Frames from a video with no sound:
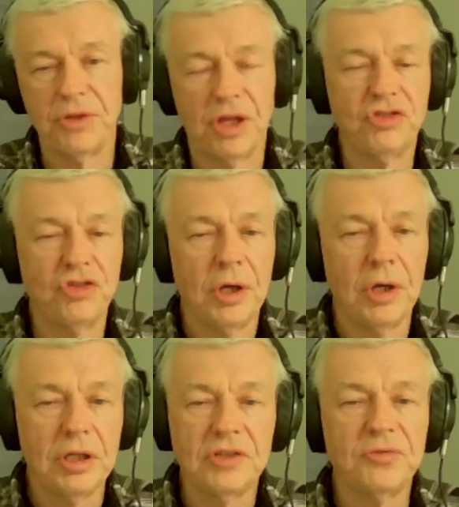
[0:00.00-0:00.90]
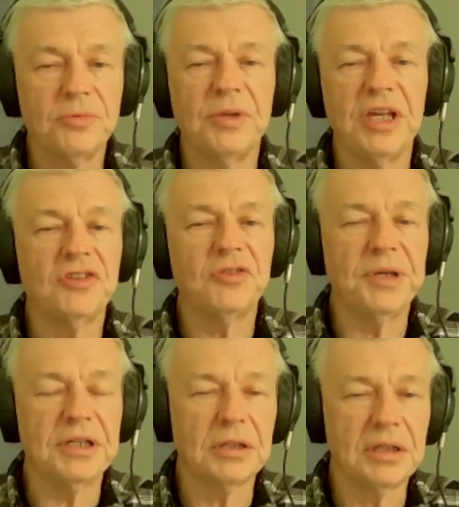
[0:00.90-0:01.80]
this. It's
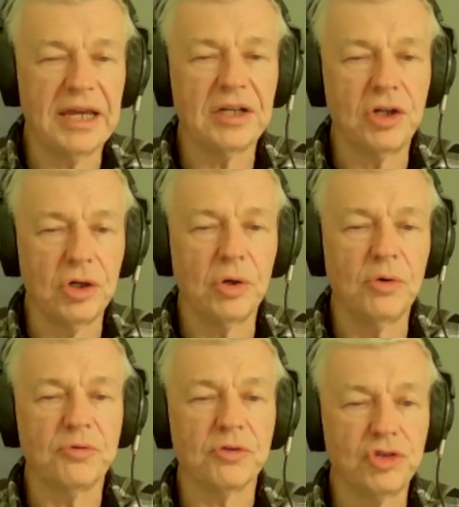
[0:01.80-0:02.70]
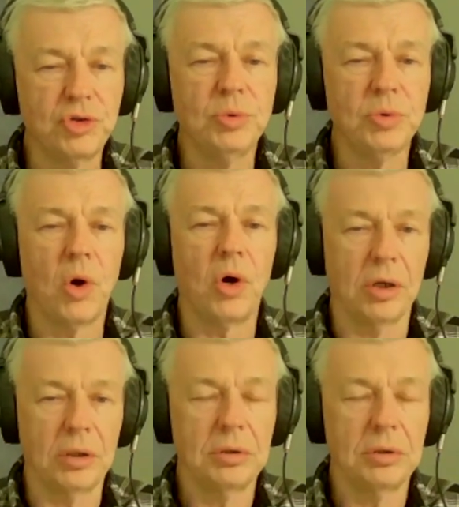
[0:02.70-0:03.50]
been let go for too long.